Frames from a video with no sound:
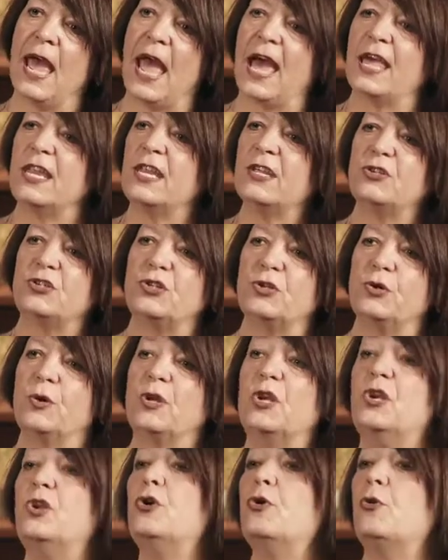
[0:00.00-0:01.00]
and into a
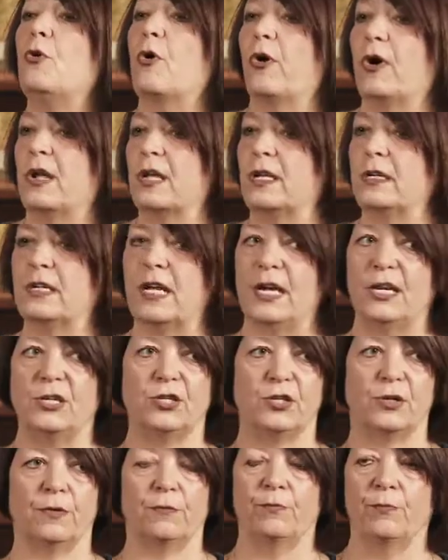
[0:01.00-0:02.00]
new
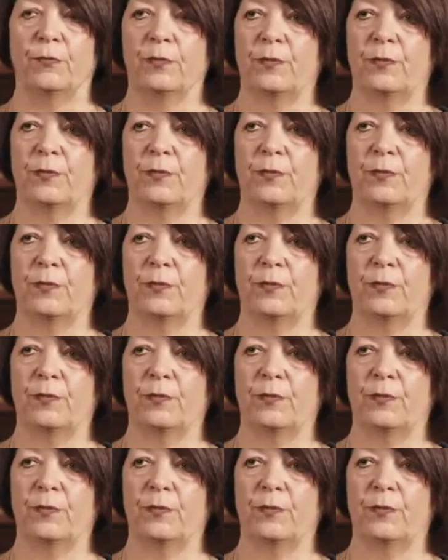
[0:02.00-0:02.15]
orientation,